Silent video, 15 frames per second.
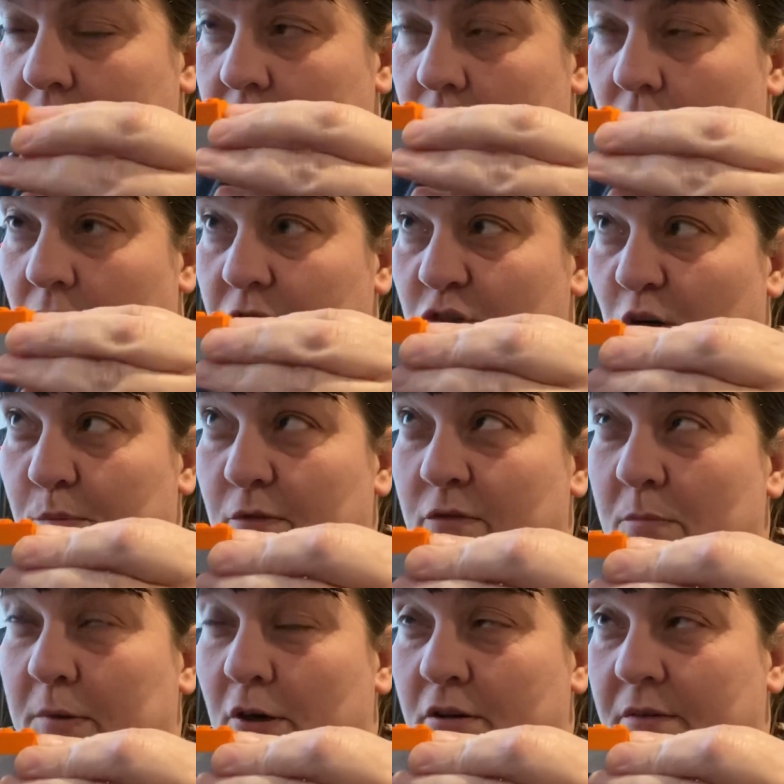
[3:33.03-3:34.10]
on top of a
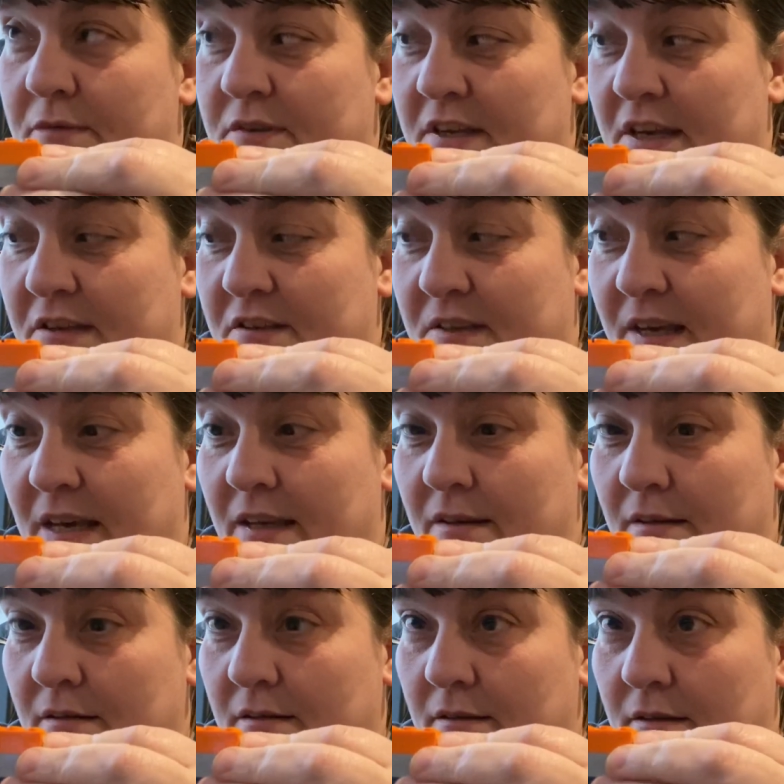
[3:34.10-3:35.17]
block of 16.
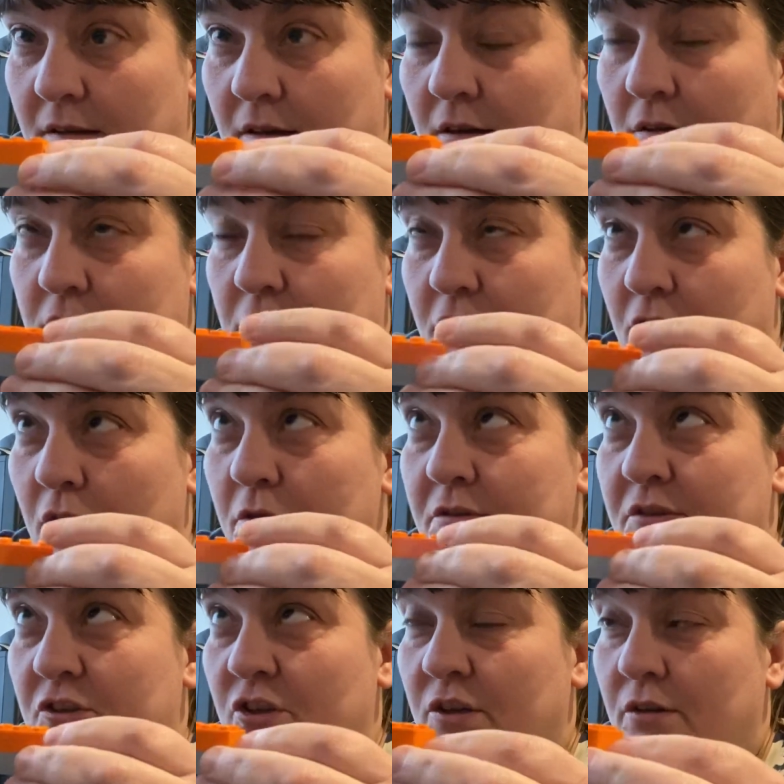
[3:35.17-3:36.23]
So those
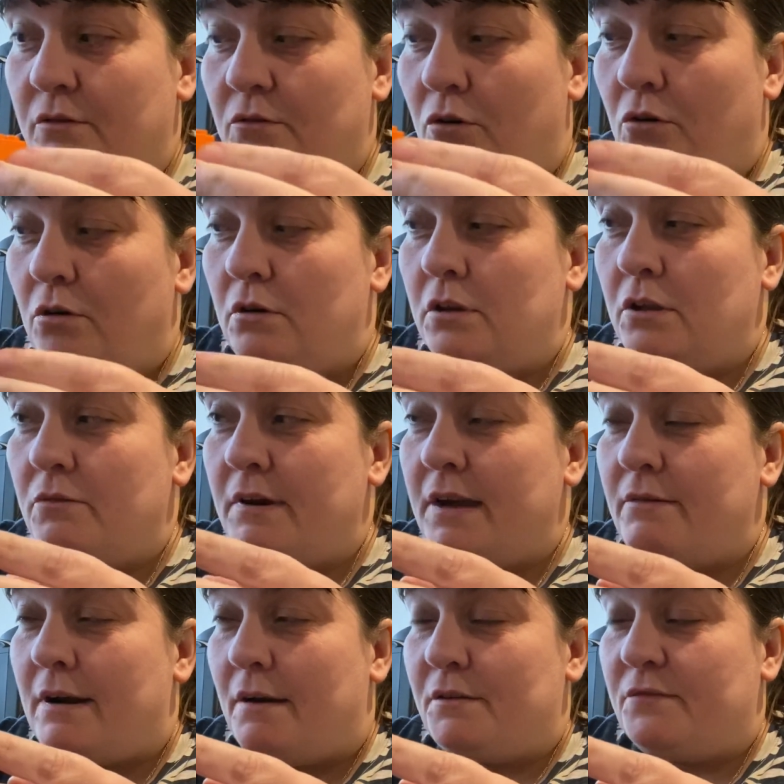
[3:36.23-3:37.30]
two all the way
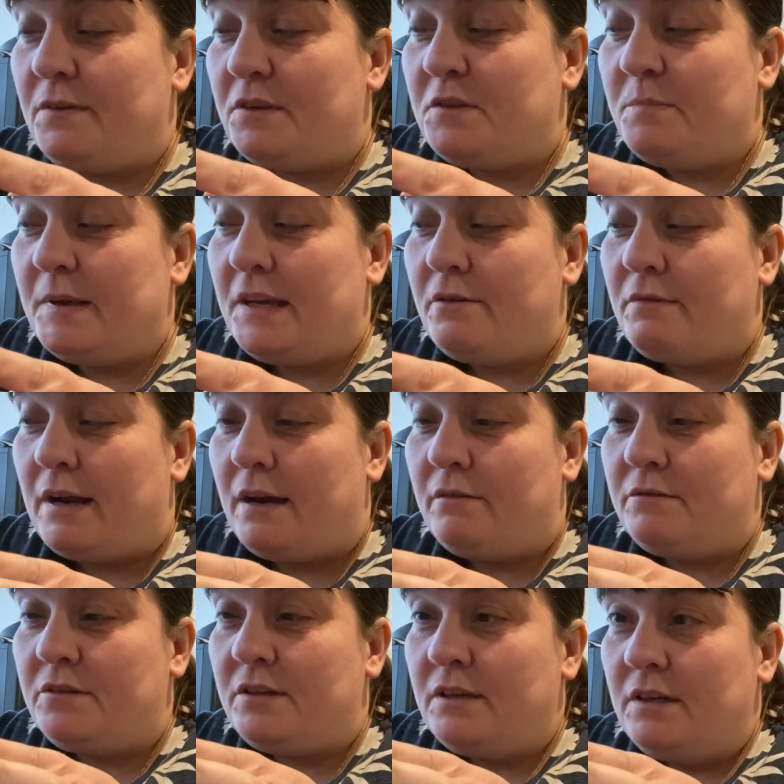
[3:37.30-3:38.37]
around, if I spin it
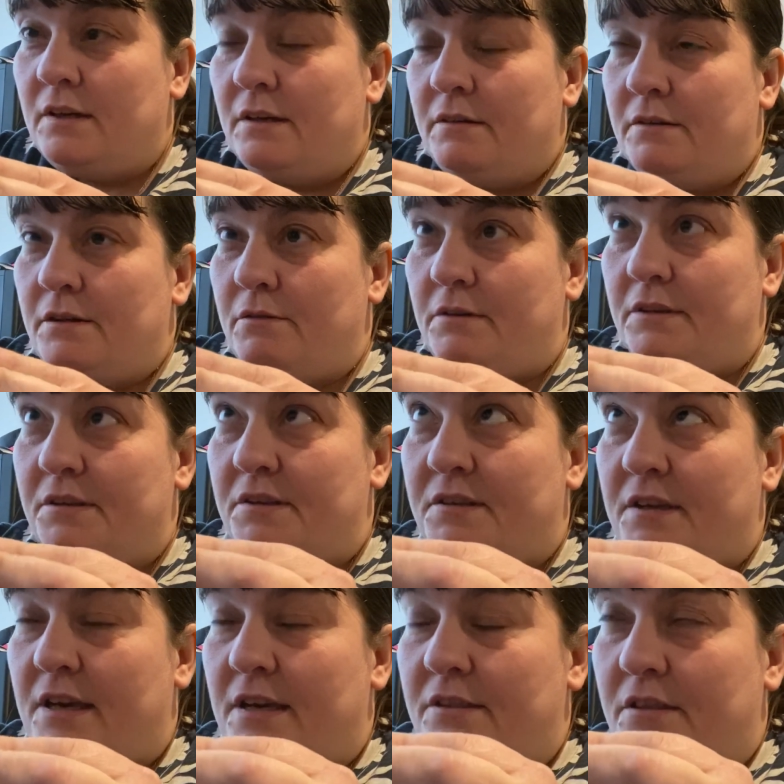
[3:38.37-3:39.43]
round, you can
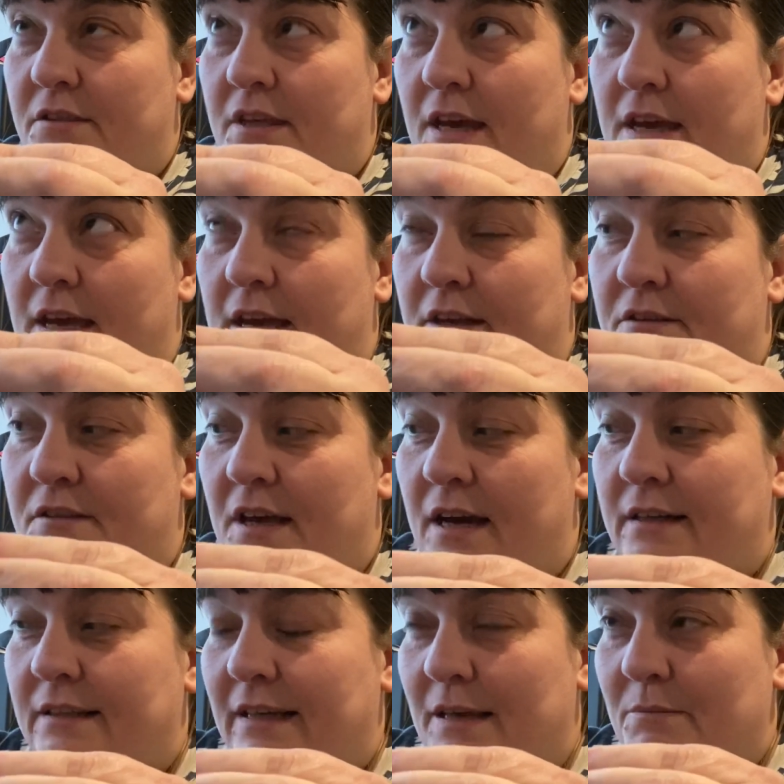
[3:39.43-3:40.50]
see that they
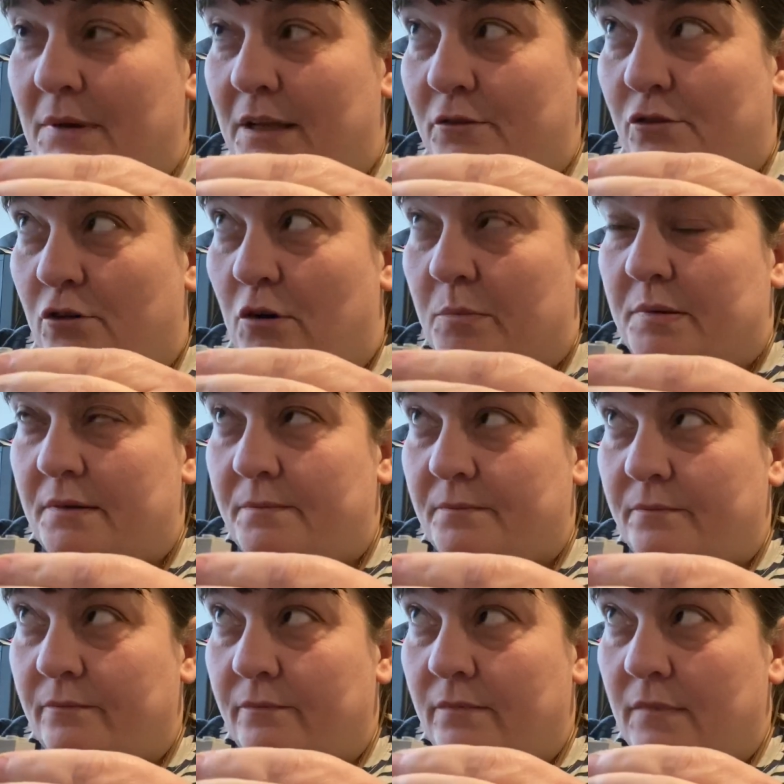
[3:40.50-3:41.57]
exactly match up.
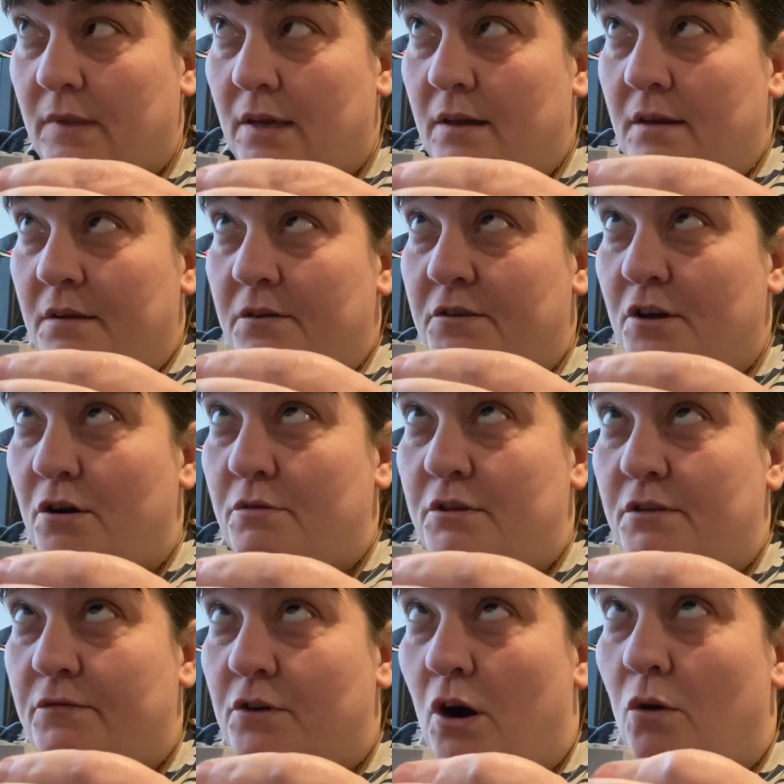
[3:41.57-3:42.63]
So
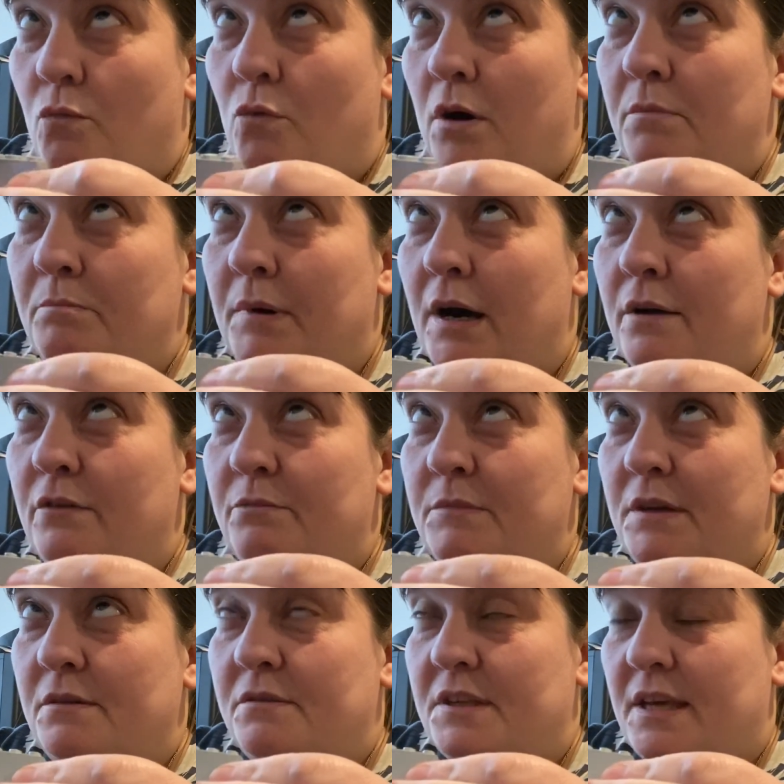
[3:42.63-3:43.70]
you've got 1 bar of
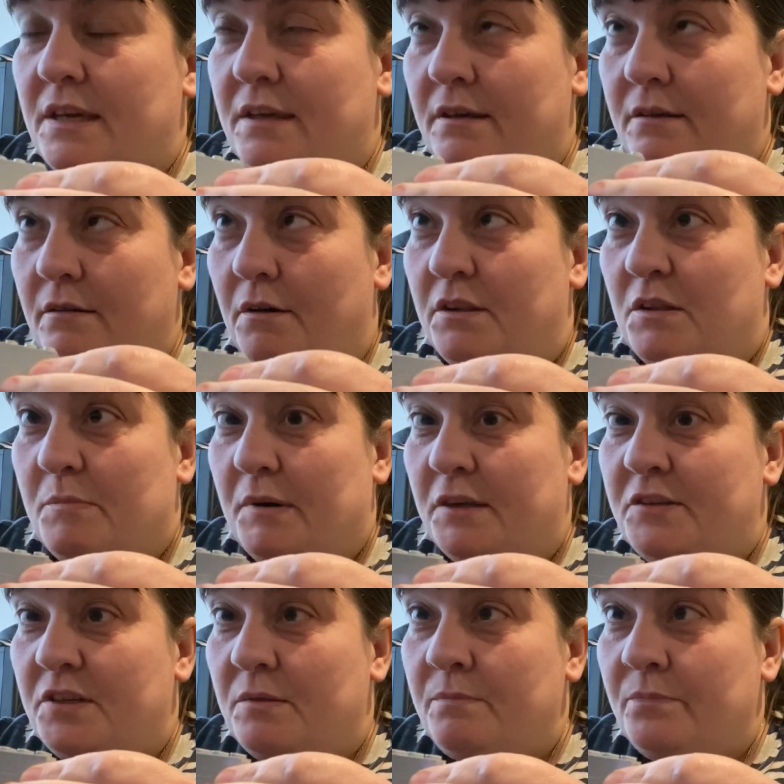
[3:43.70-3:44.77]
music on the
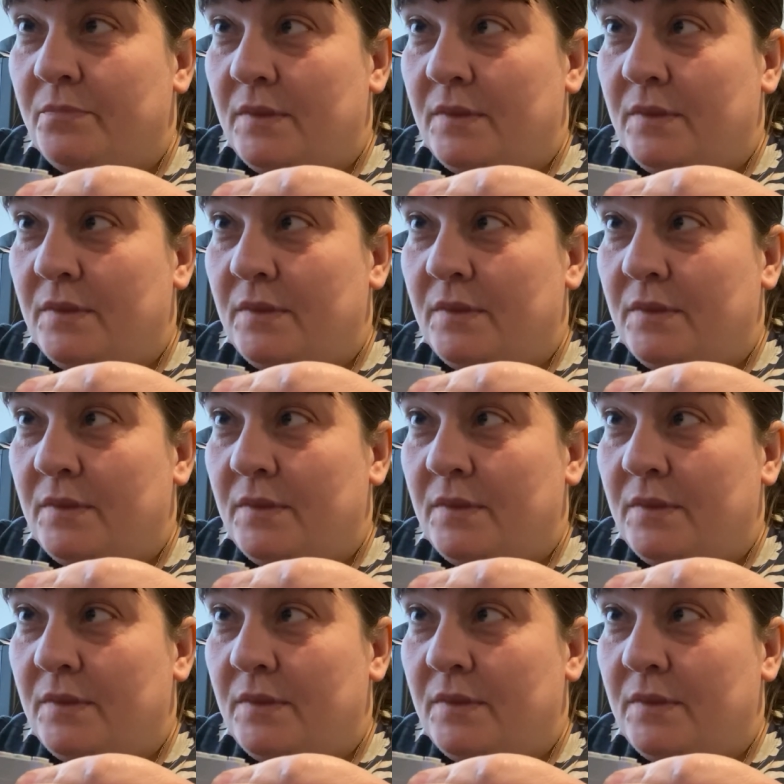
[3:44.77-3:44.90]
bottom.